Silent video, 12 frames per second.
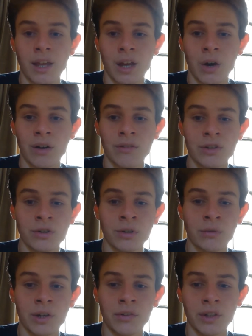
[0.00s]
However,
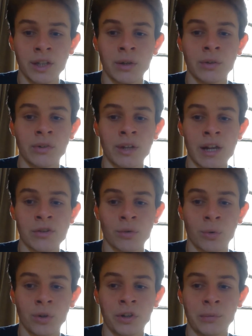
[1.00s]
during recent years, the natural
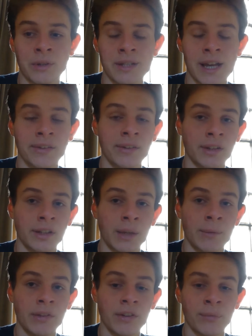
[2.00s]
world has been testing the
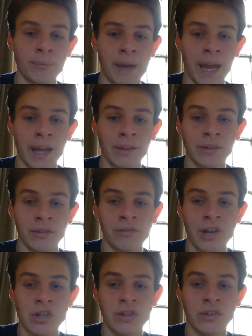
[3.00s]
limits of man's
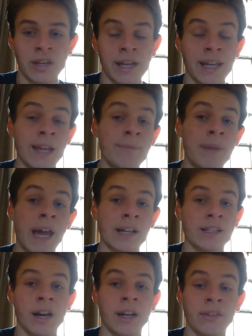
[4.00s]
efficiency and
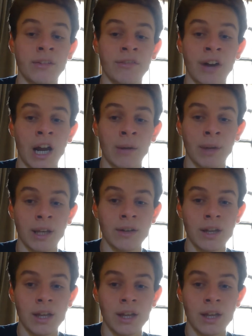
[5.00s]
impact on its environment.